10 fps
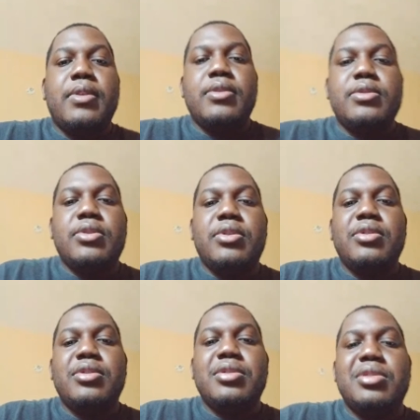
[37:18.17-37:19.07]
So
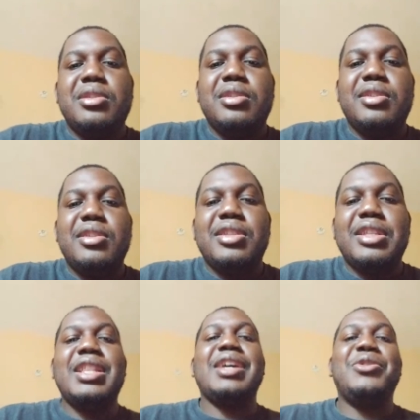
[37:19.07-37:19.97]

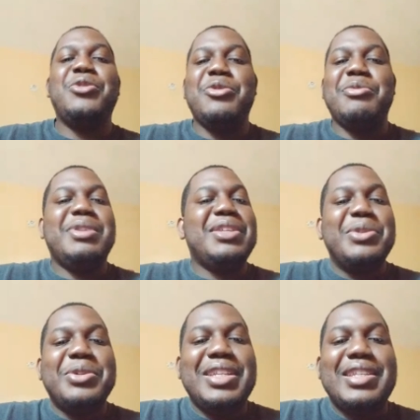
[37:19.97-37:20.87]
that whole me
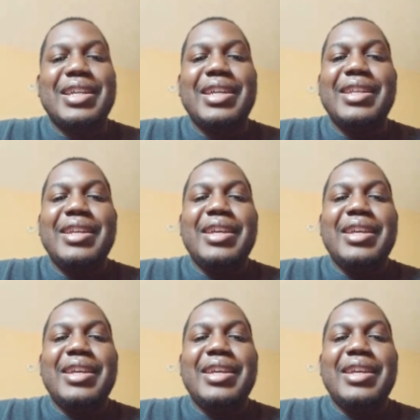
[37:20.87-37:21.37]
sound design.